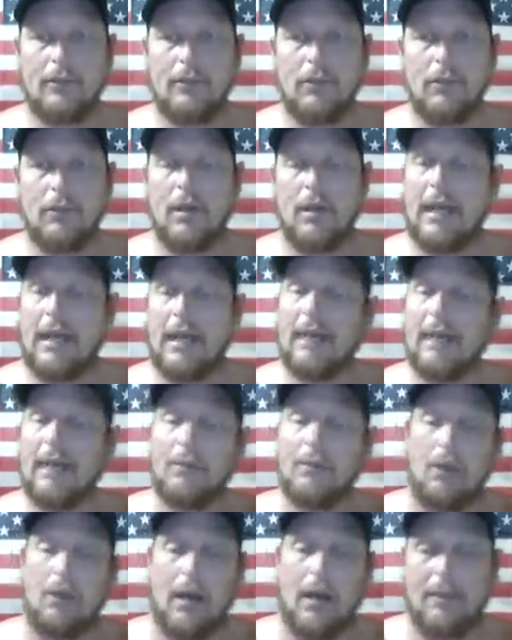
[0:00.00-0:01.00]
Well, guys, I'm
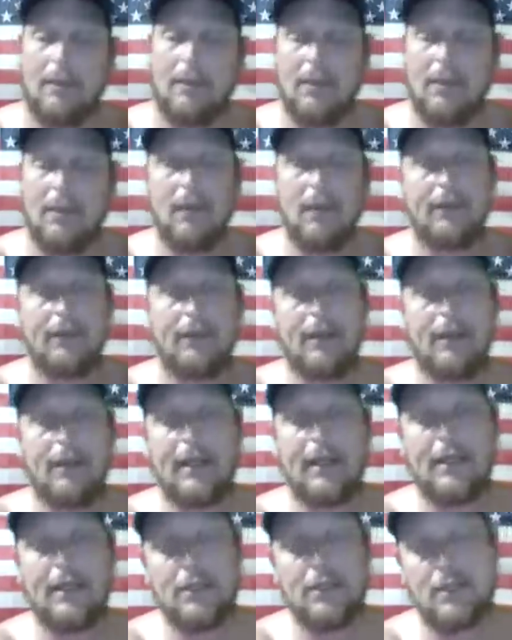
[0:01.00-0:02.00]
gonna hop off here. I
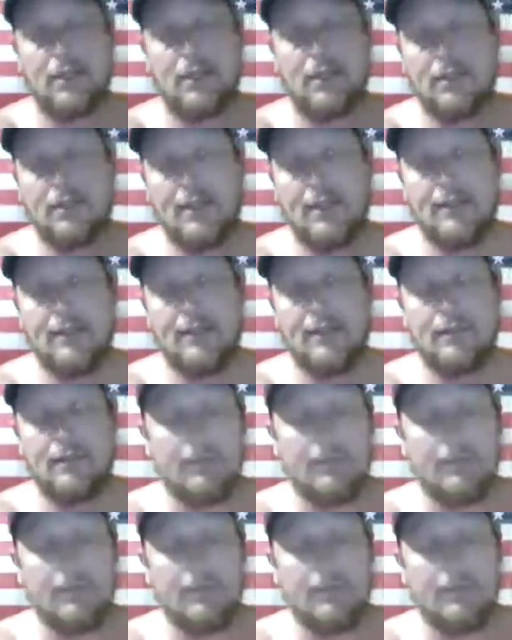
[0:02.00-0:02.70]
got shit to do.